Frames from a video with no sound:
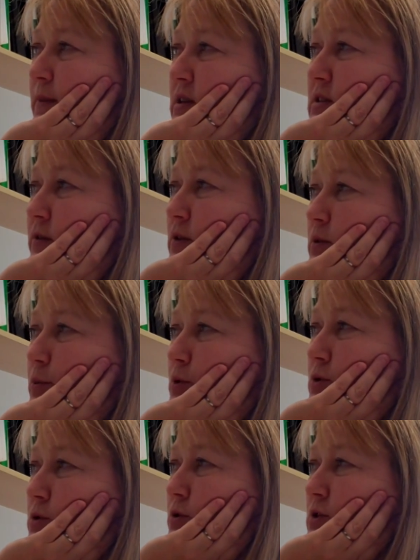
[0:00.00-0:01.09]
activity
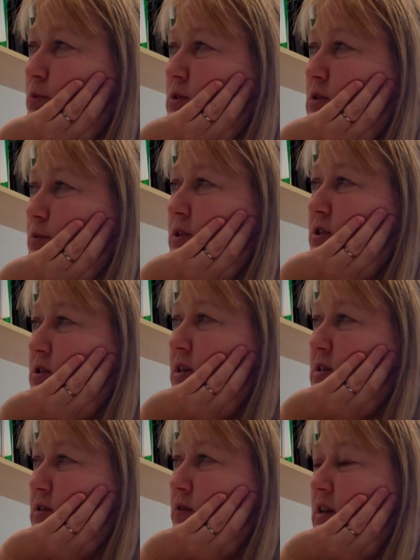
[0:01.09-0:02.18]
reports, course participation,
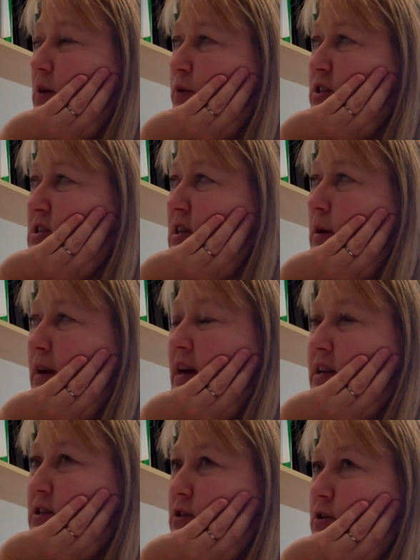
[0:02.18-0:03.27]
activity, and we just keep
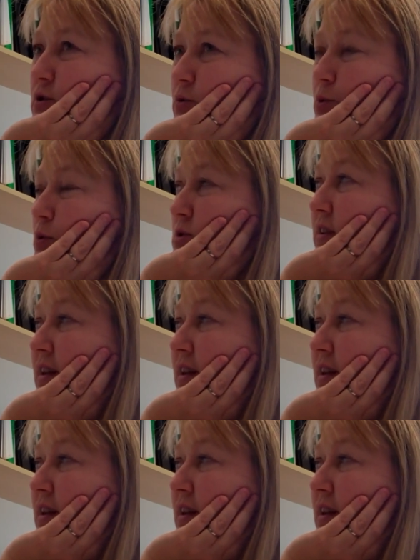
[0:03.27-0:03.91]
adding to those reports.